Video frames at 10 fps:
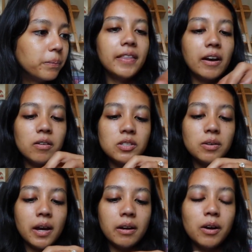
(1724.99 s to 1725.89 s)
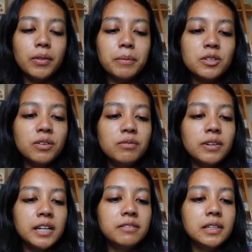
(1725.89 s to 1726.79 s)
And they also had, oh, that was from
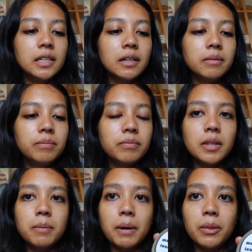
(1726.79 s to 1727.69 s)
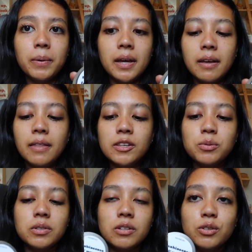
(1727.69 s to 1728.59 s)
vinevida, by the way, and this
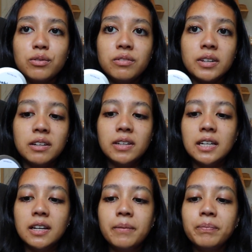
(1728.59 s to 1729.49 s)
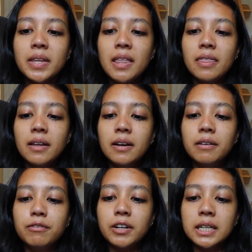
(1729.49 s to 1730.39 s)
one's also from vinevida,
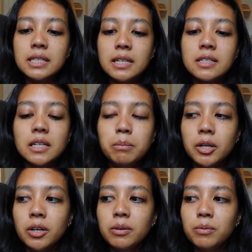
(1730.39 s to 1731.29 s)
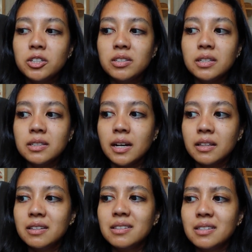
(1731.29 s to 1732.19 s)
the frankincense and myrrh, which is
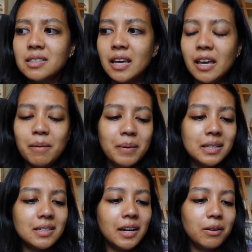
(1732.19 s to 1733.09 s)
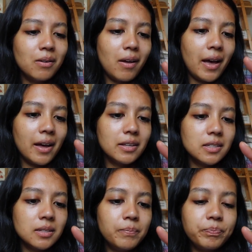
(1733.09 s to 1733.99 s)
exactly the same title
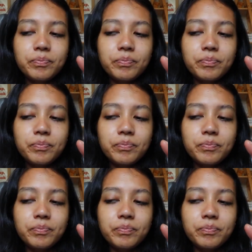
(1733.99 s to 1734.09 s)
as